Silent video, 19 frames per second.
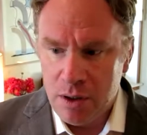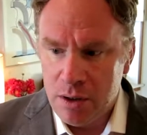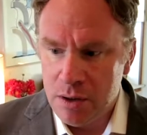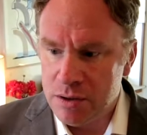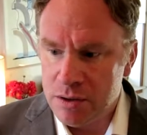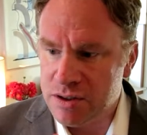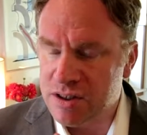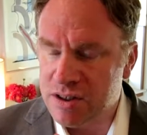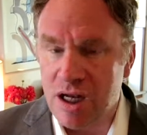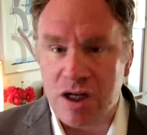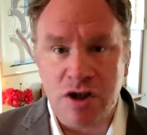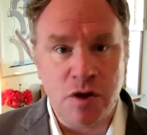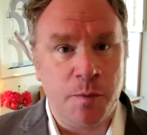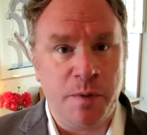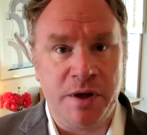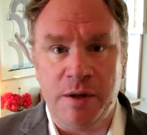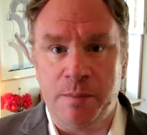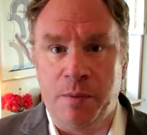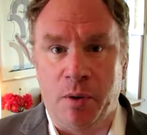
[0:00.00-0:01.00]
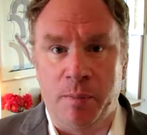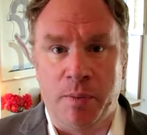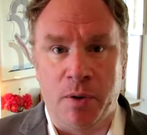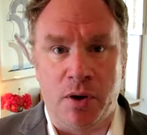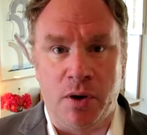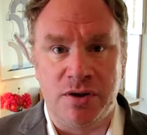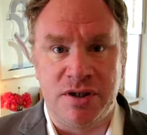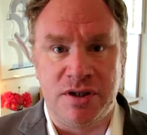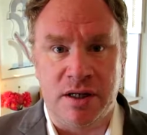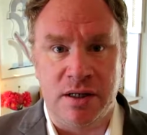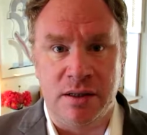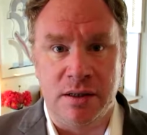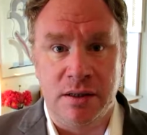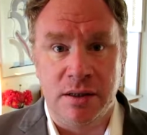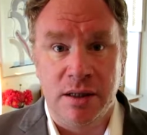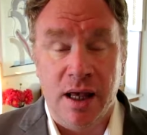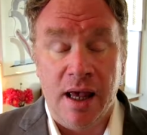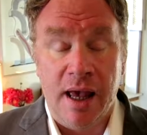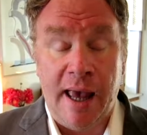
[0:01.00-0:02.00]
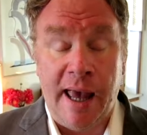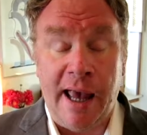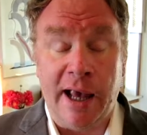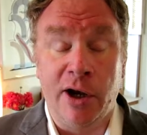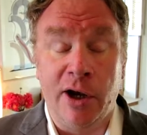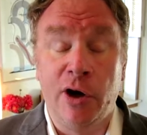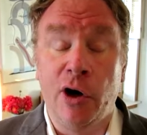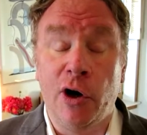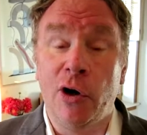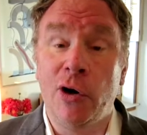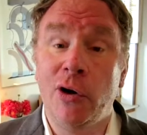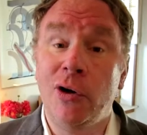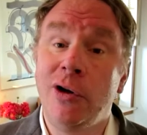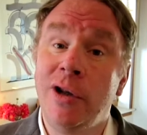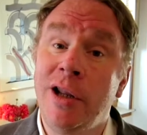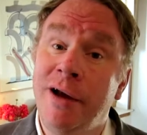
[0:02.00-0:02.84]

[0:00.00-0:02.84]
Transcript: such a people person, and girl